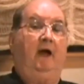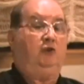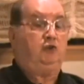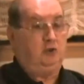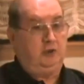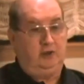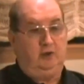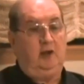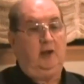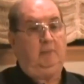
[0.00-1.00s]
I truly
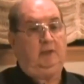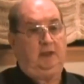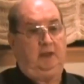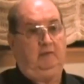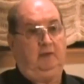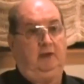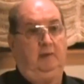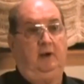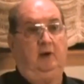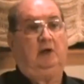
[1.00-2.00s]
do not believe
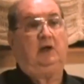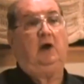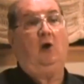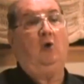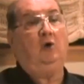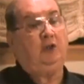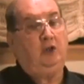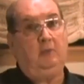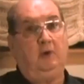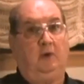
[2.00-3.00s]
that America or the
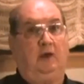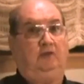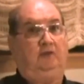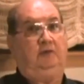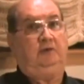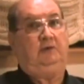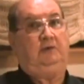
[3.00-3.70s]
human race,